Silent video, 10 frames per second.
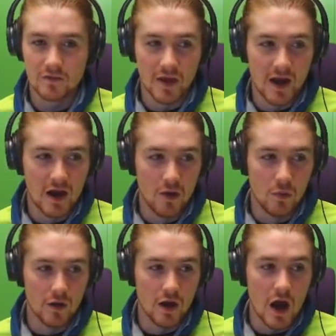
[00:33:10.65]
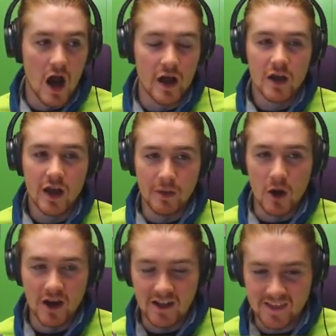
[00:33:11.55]
No, You're
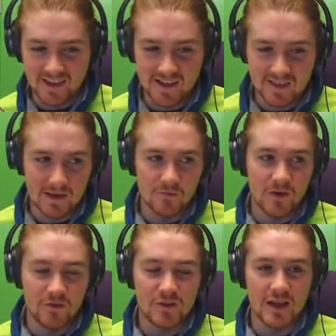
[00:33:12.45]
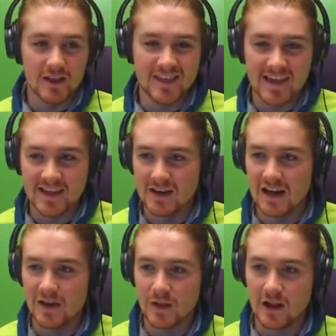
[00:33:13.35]
1650. It says that on
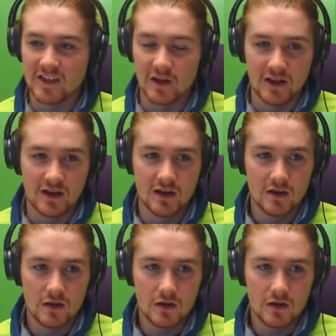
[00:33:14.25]
the left hand side.